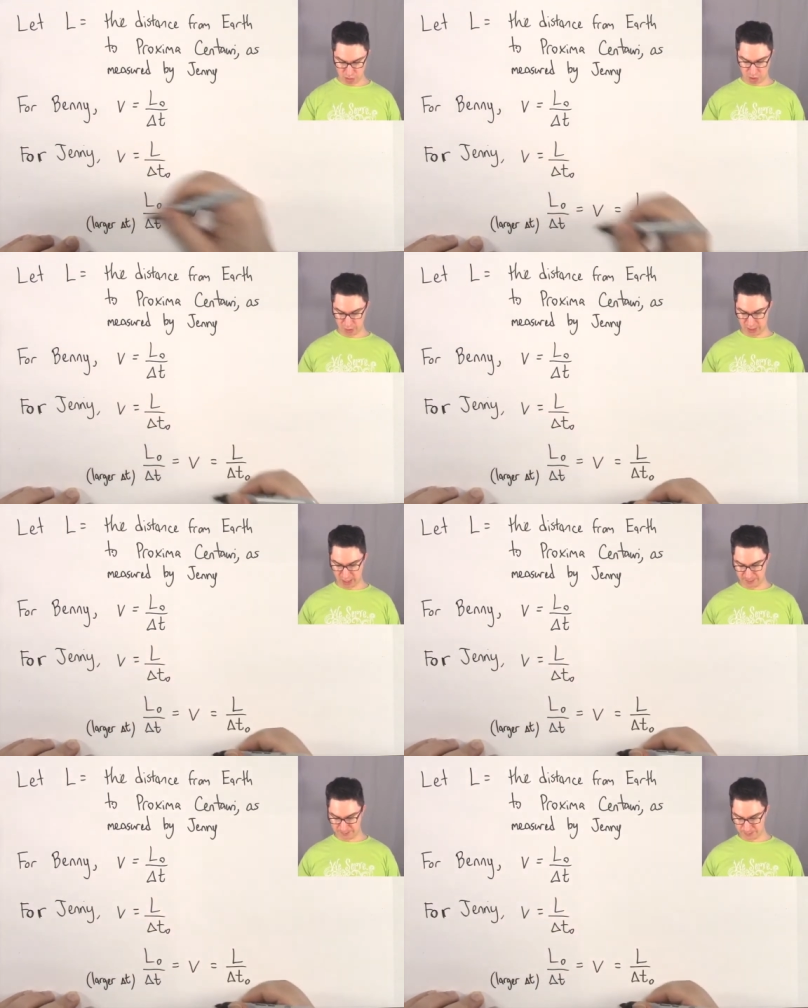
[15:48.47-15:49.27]

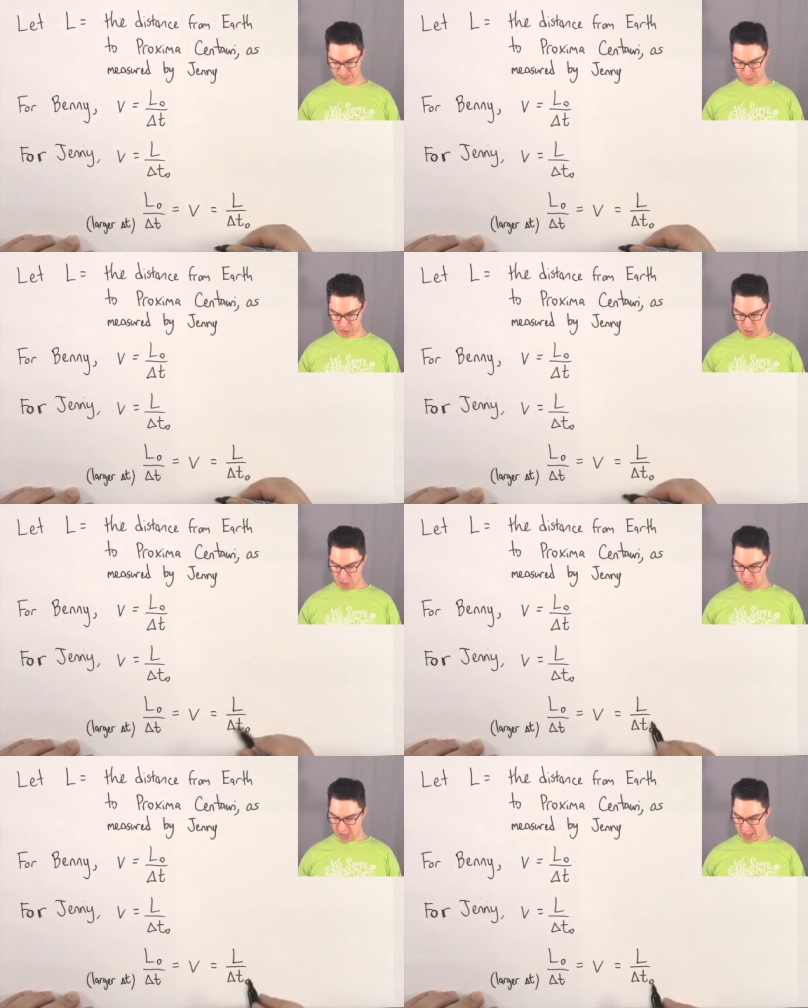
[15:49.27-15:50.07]
Okay?
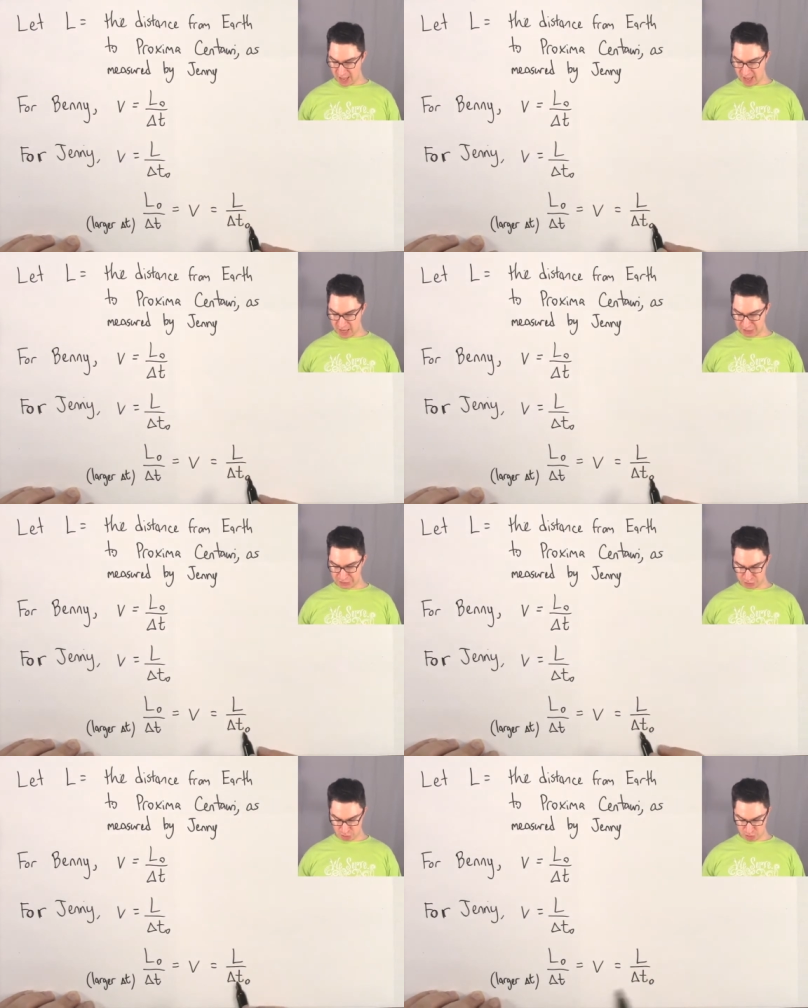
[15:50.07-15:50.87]

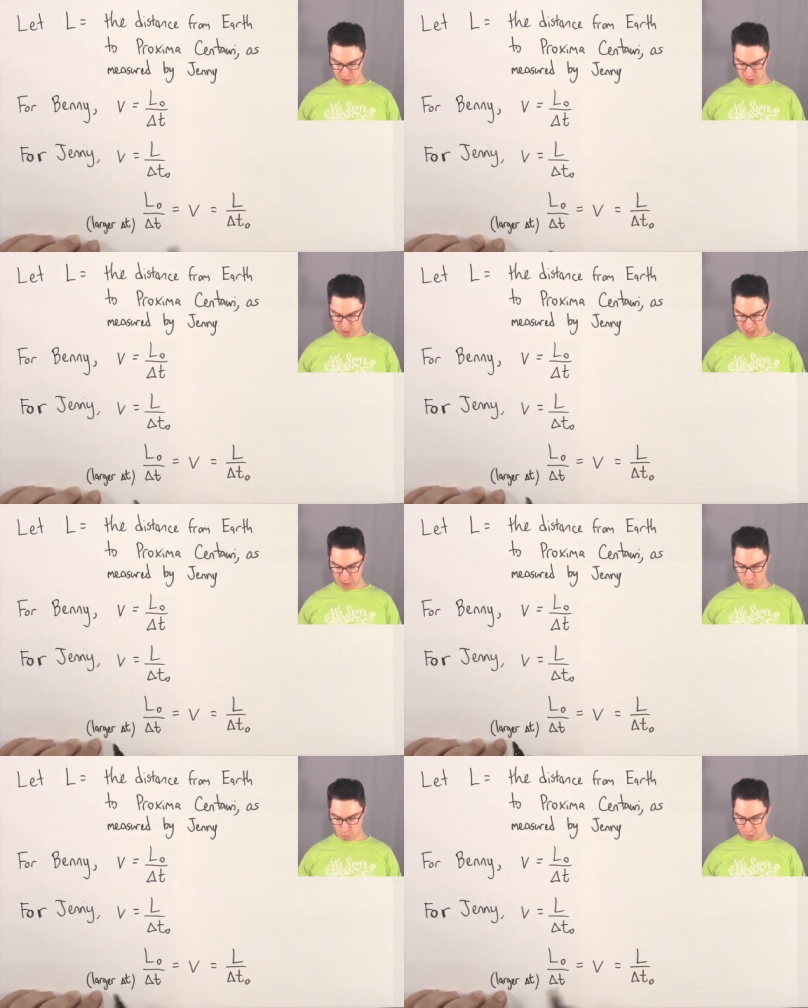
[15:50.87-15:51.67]
And
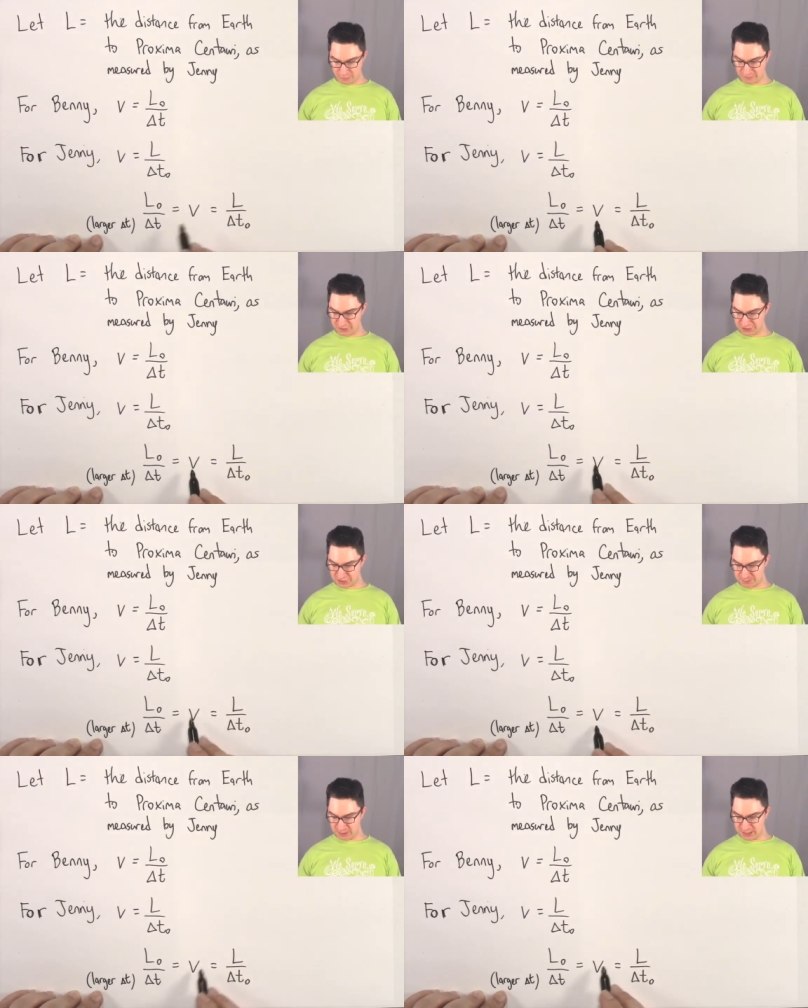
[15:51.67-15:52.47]
in order for this
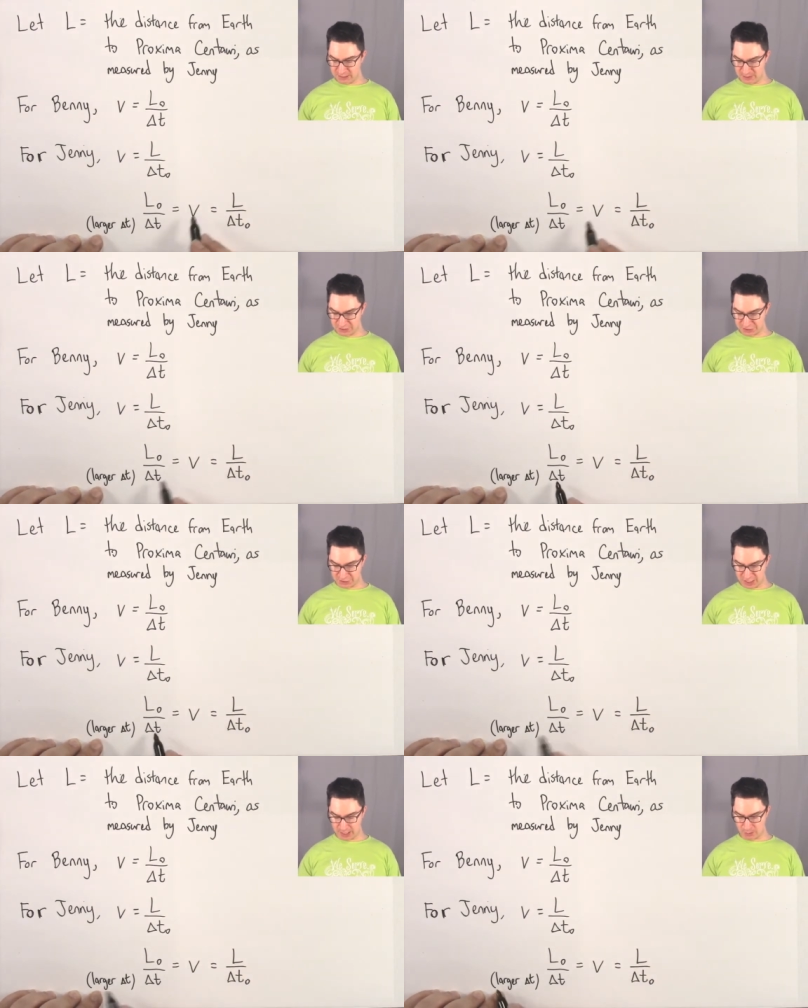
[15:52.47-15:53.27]
speed to be the
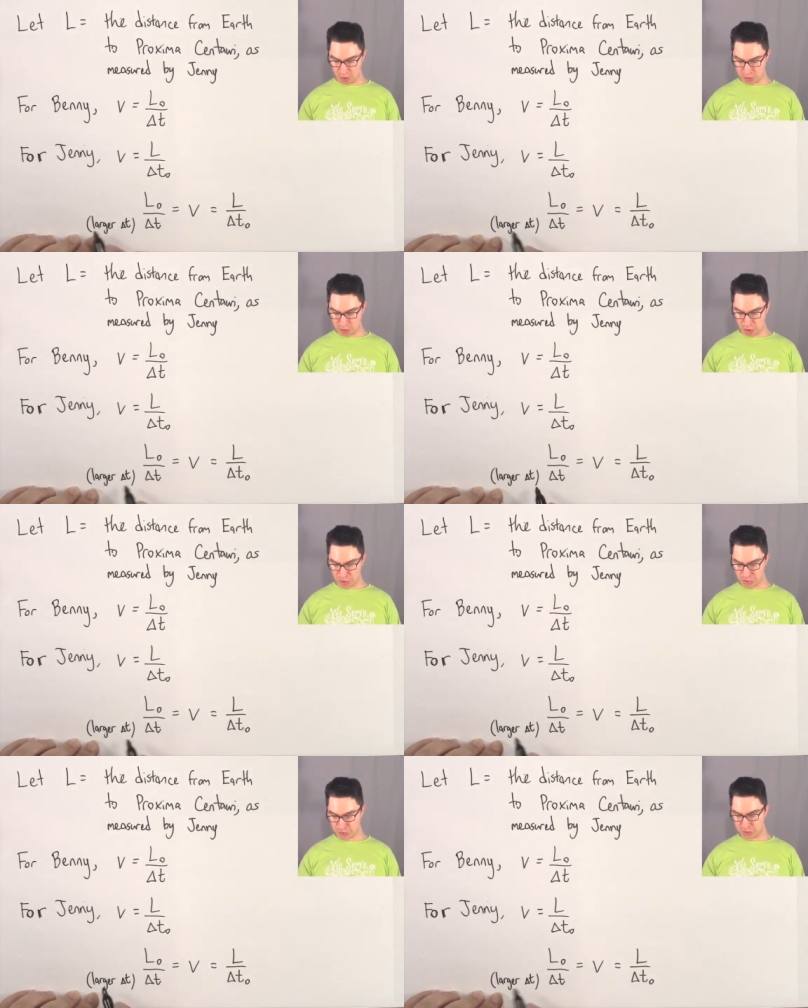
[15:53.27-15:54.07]
same, a
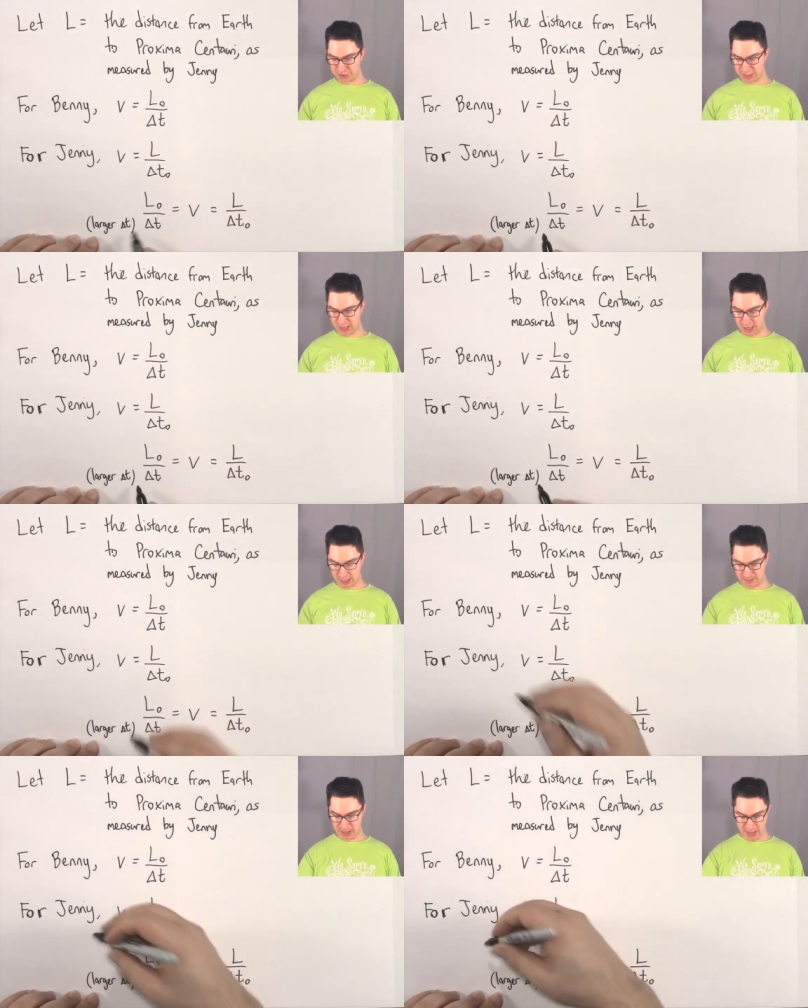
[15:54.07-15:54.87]
larger
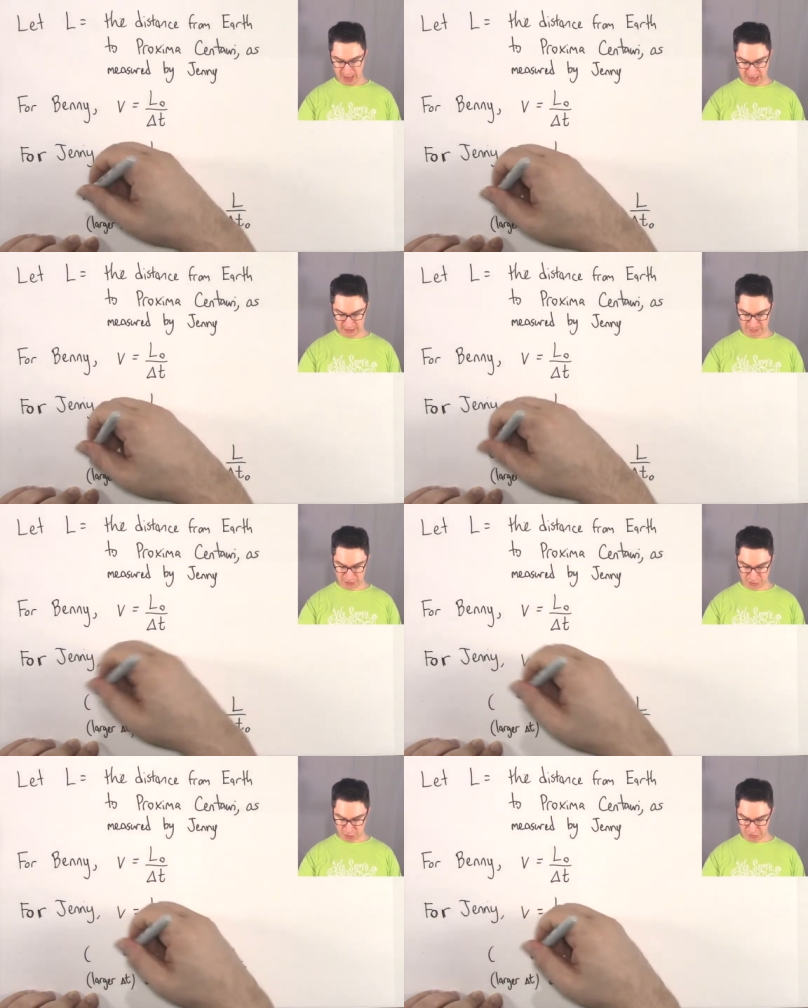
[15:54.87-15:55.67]
time has to be
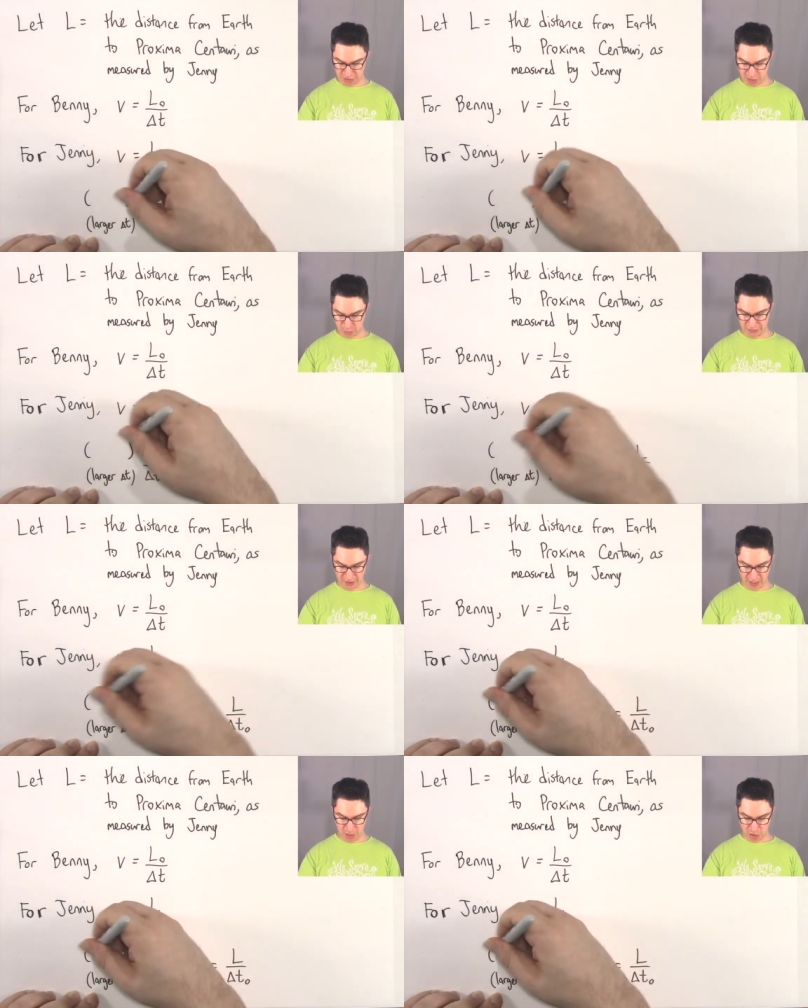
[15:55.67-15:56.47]
associated with
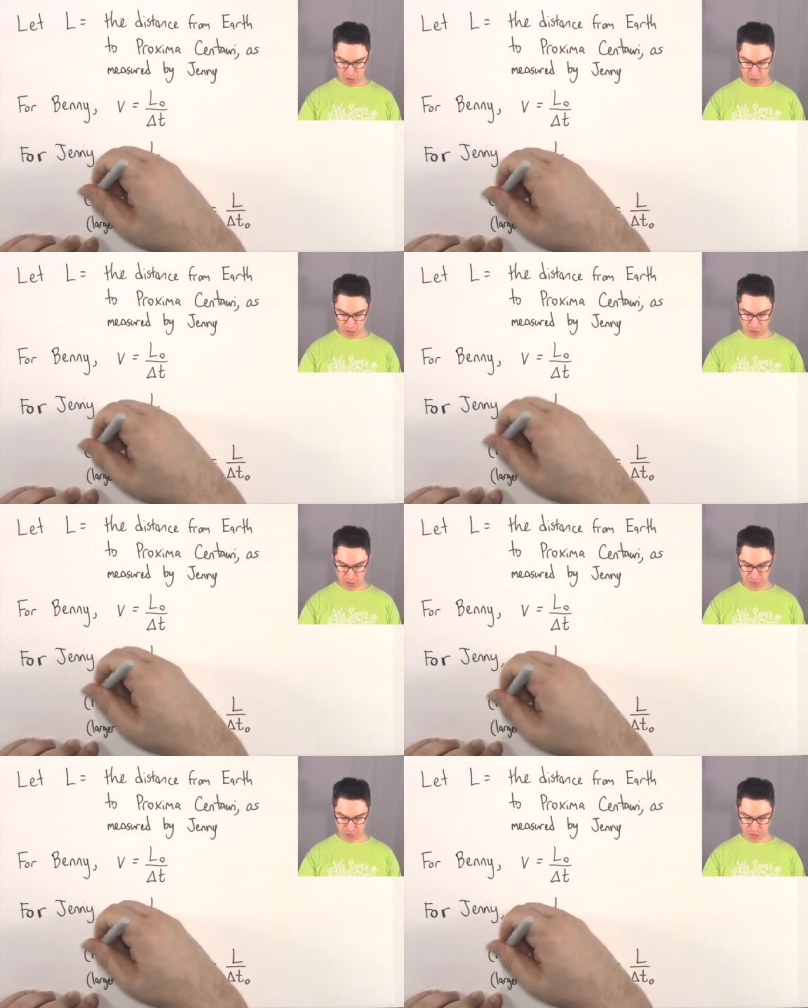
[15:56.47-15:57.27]
a
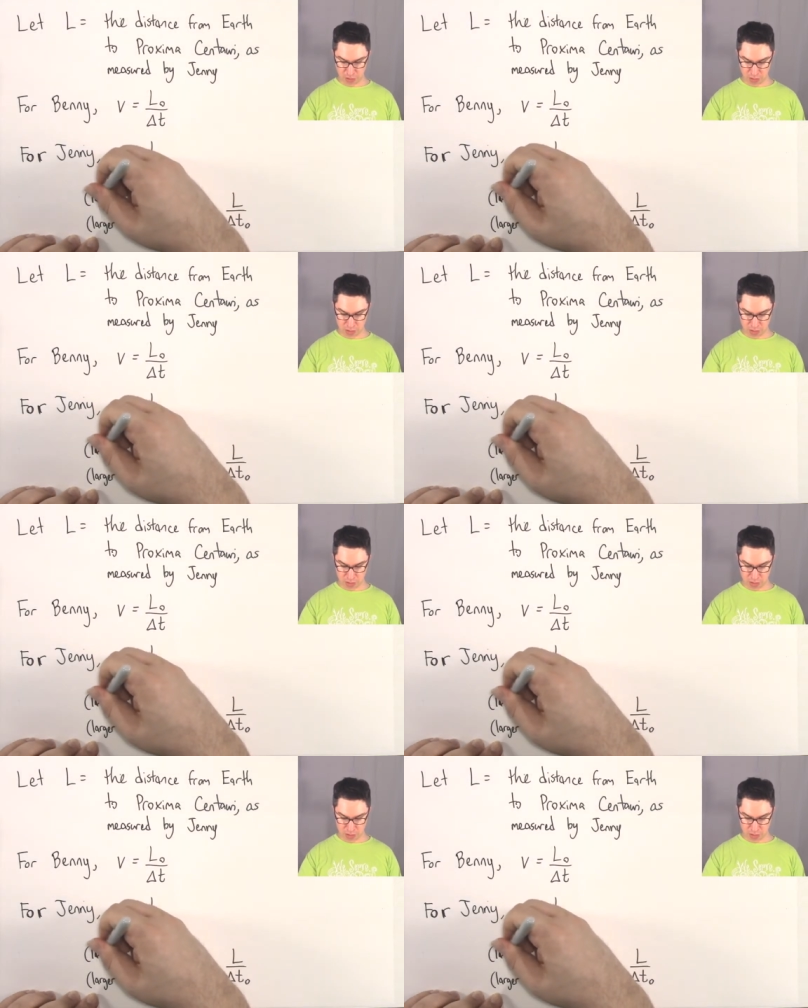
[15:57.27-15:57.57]
larger